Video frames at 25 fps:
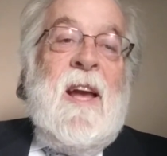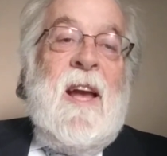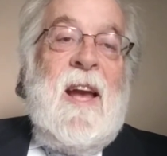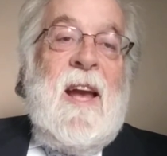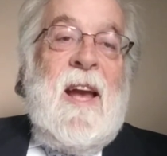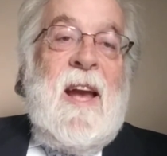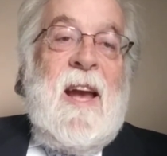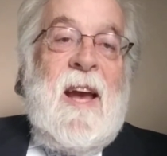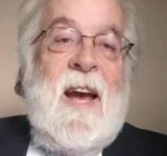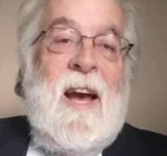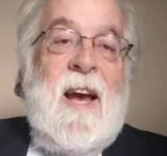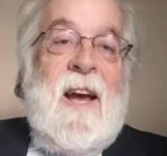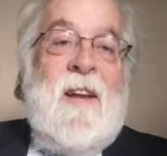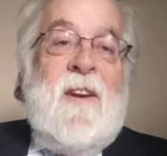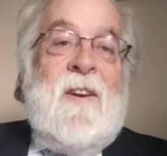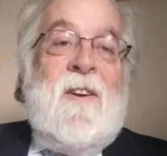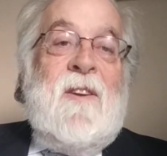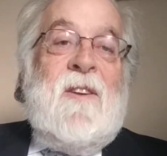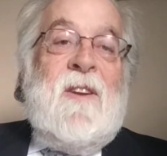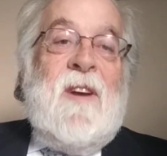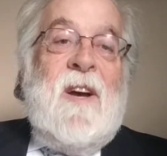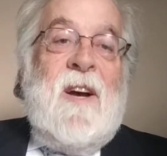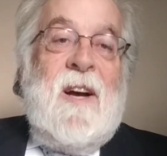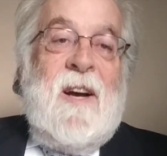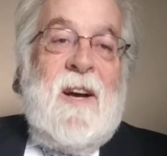
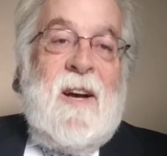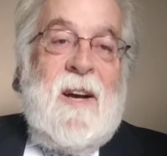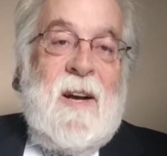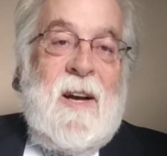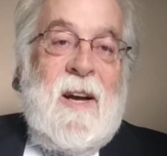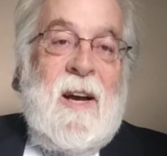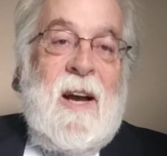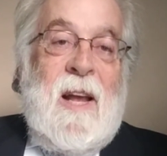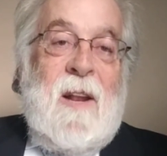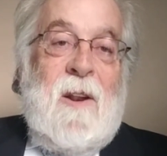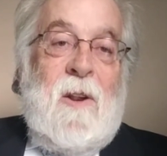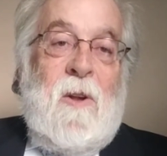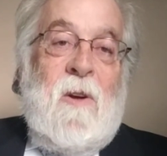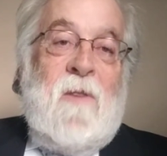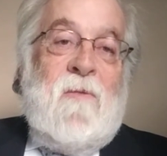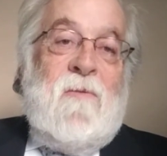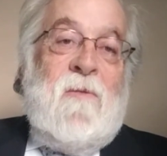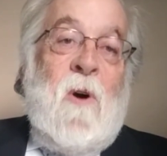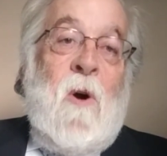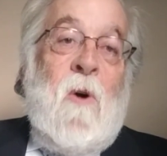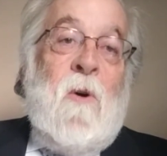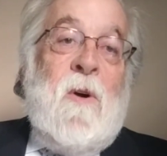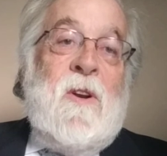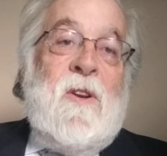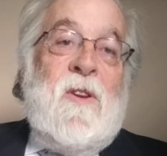and I look
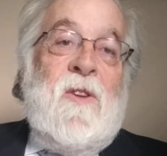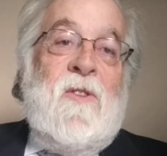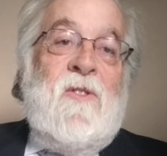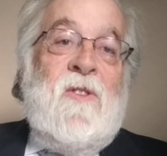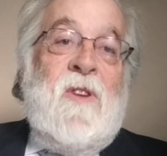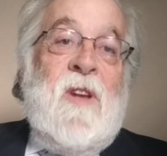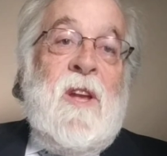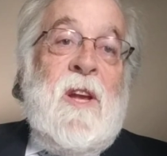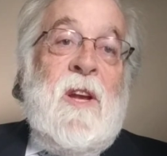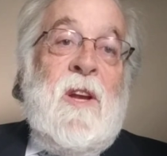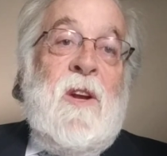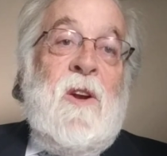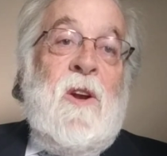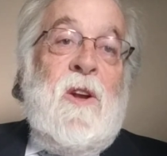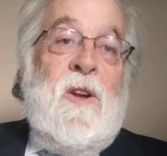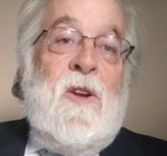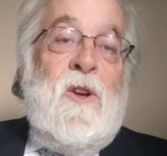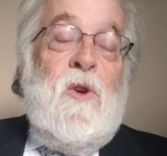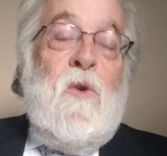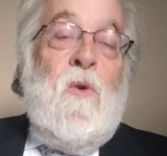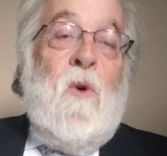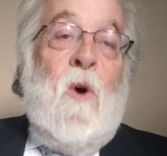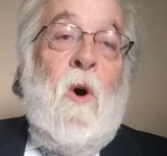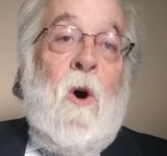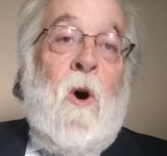forward to seeing
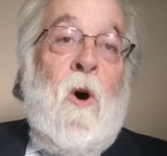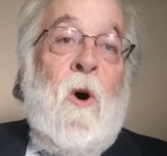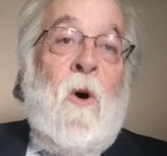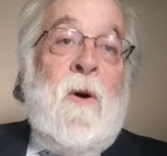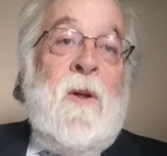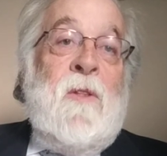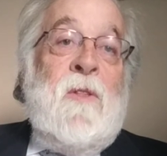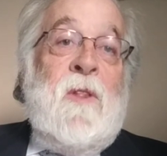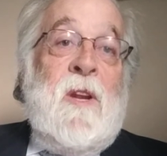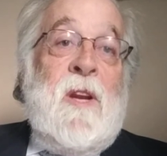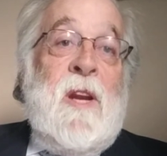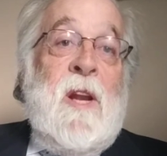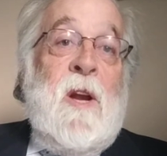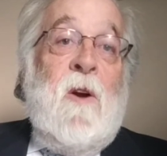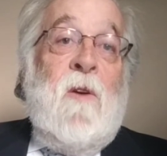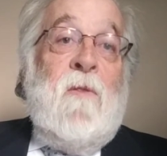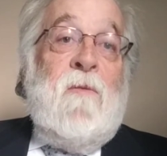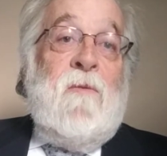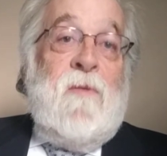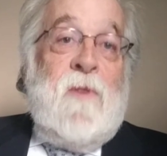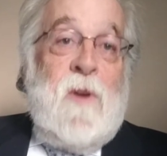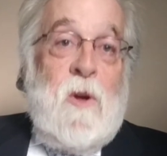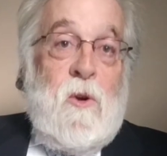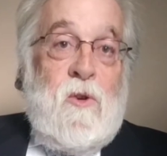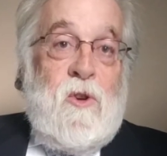you all in the near
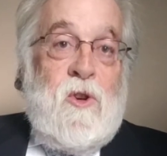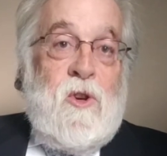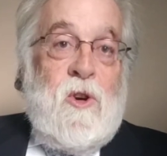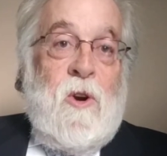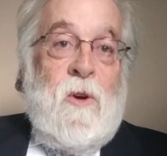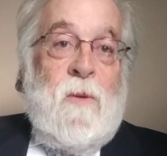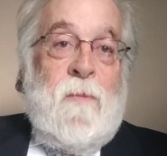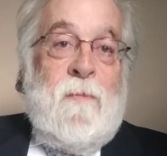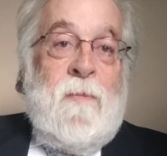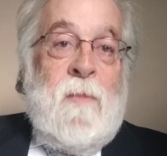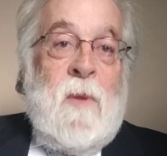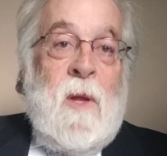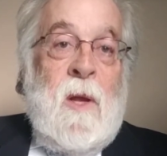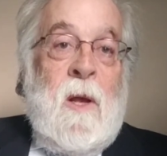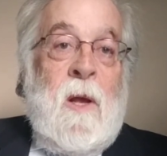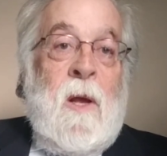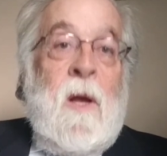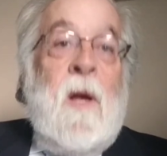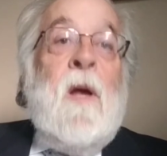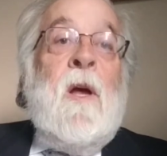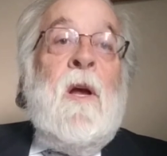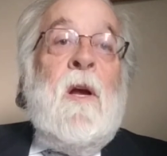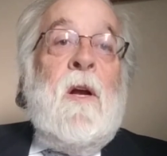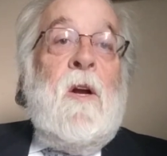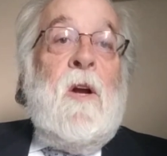future.
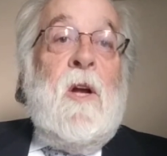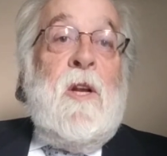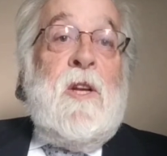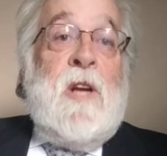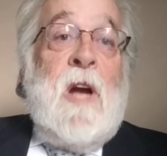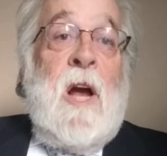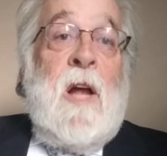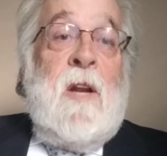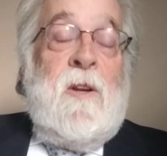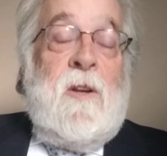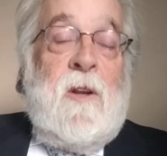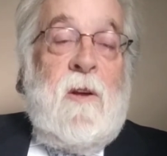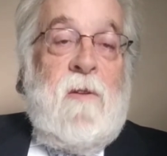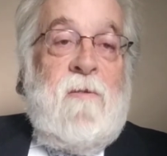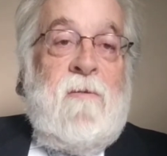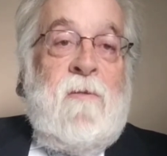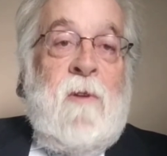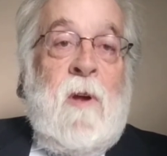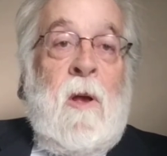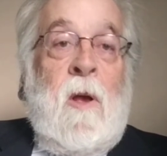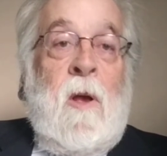Good Yantiv.